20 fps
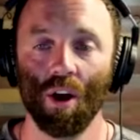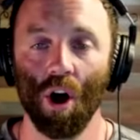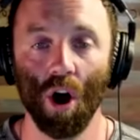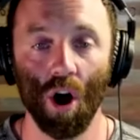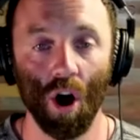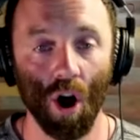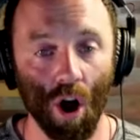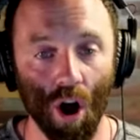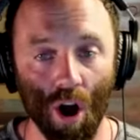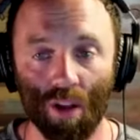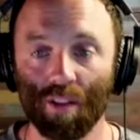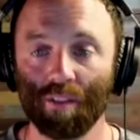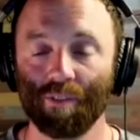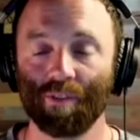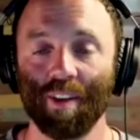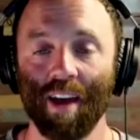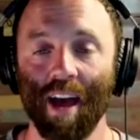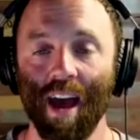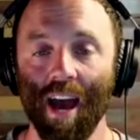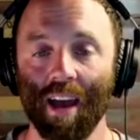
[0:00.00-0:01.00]
All of
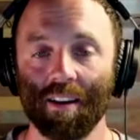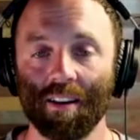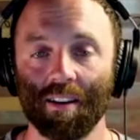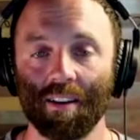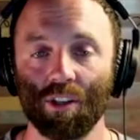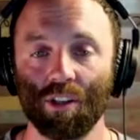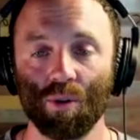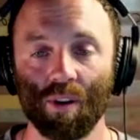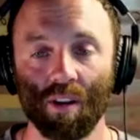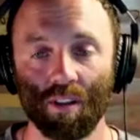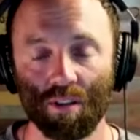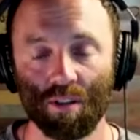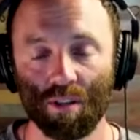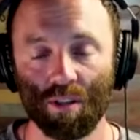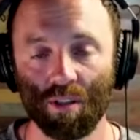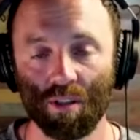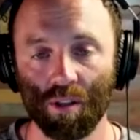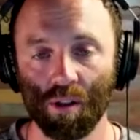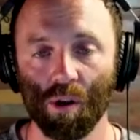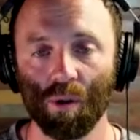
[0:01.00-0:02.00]
that, you can
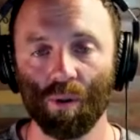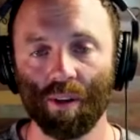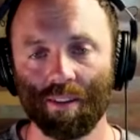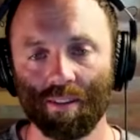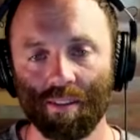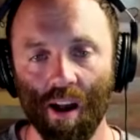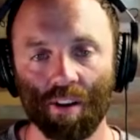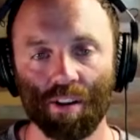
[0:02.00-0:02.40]
slowly start